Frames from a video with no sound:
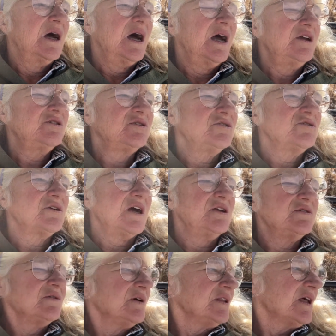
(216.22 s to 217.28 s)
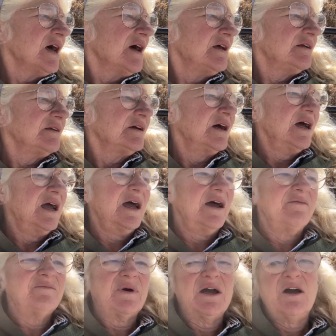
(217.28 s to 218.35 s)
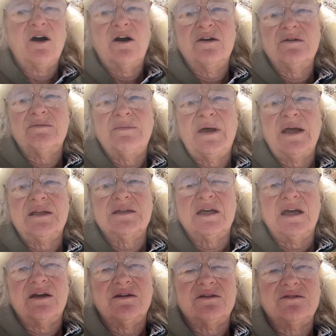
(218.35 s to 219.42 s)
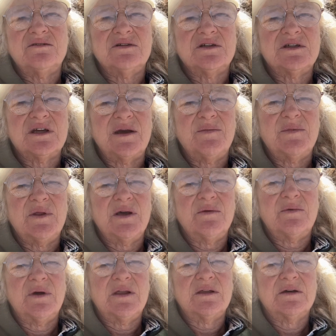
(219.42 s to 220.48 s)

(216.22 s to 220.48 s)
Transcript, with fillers: I should try doing that. I have my garden beds I could do the same thing with.